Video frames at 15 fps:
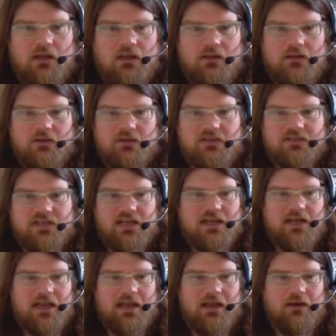you can see
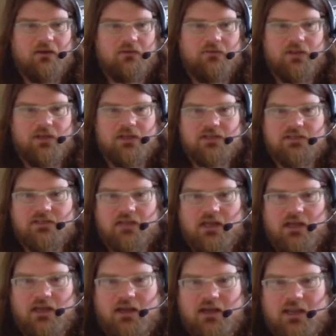now that
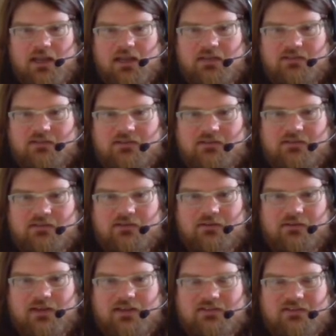it's
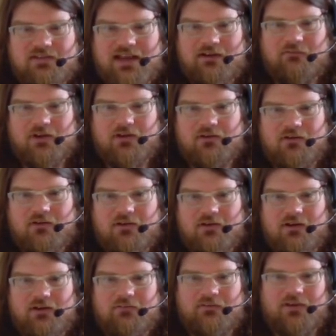now
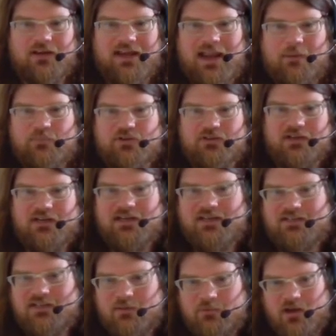kind of captured at
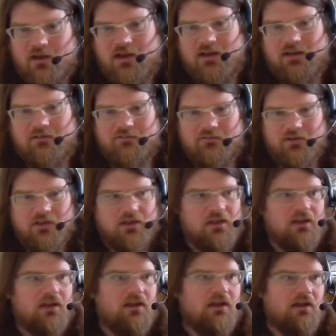least some kind of
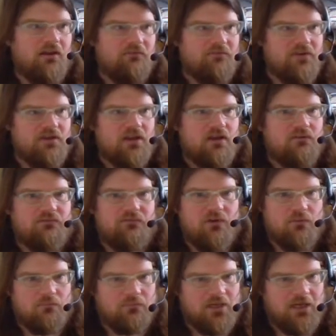video
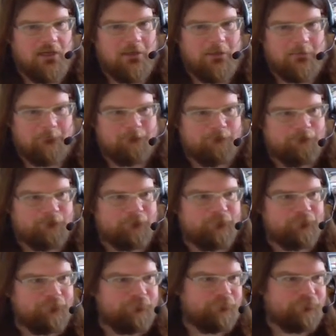from
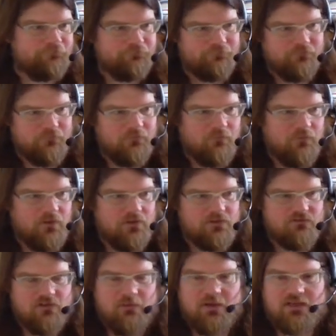the
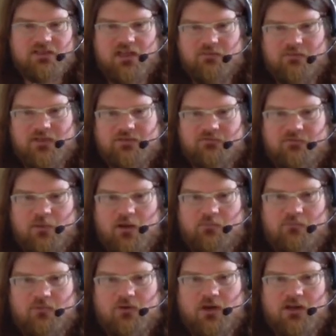streaming service from
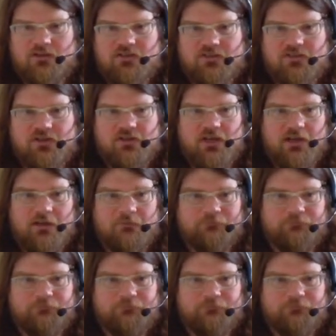Open Broadcaster Studio.